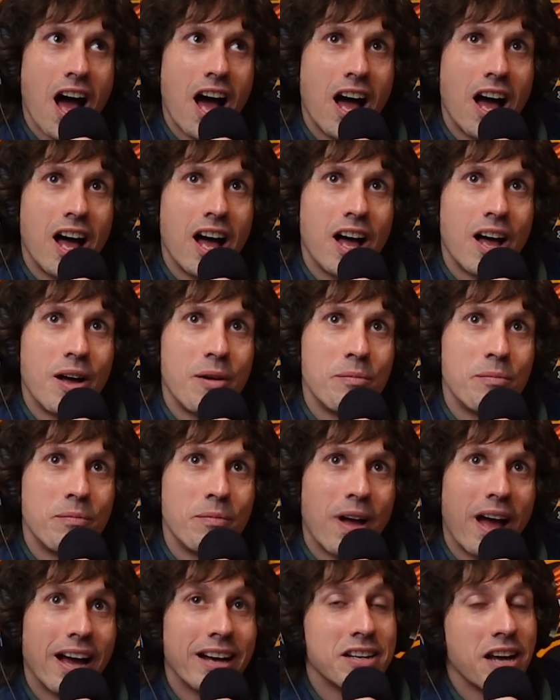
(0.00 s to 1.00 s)

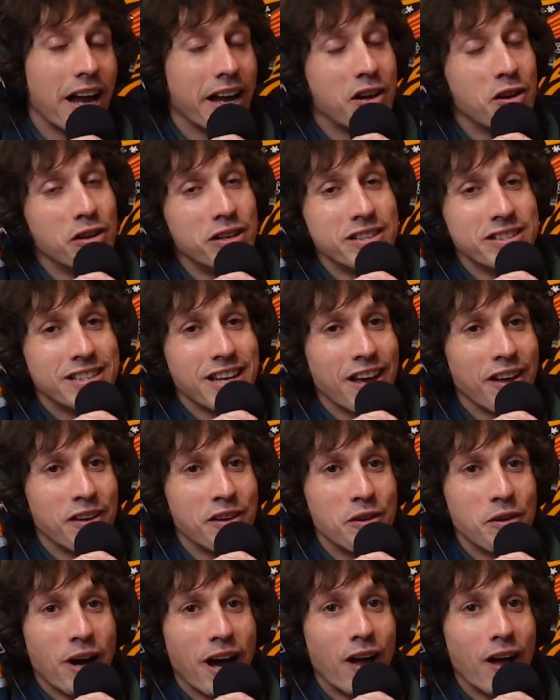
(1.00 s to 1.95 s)
I couldn't tell you.